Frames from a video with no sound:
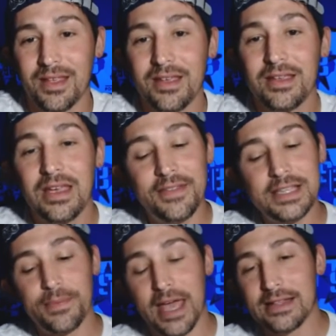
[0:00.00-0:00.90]
Give this
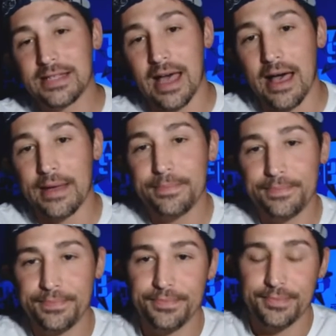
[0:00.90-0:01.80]
man time.
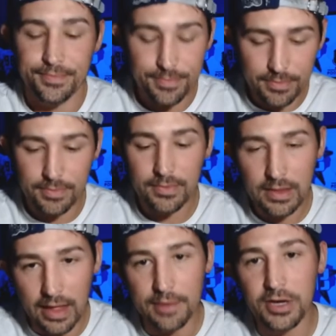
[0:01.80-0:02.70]

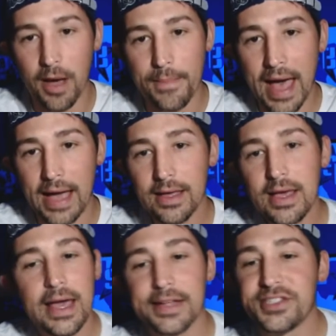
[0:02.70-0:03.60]
Let him come back.
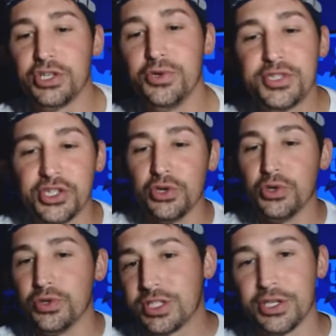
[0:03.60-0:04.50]
It's too
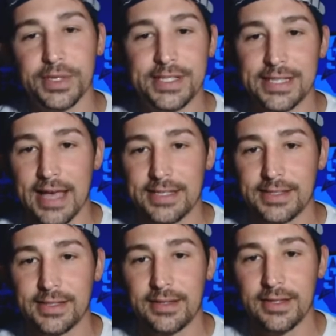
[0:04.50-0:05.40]
soon to
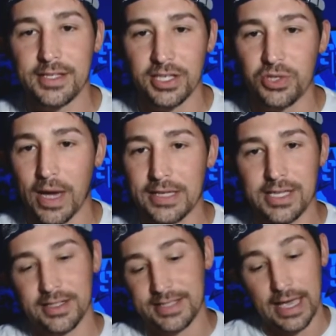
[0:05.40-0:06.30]
assess the situation
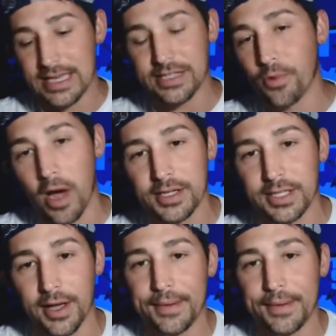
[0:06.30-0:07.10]
and say he's washed up.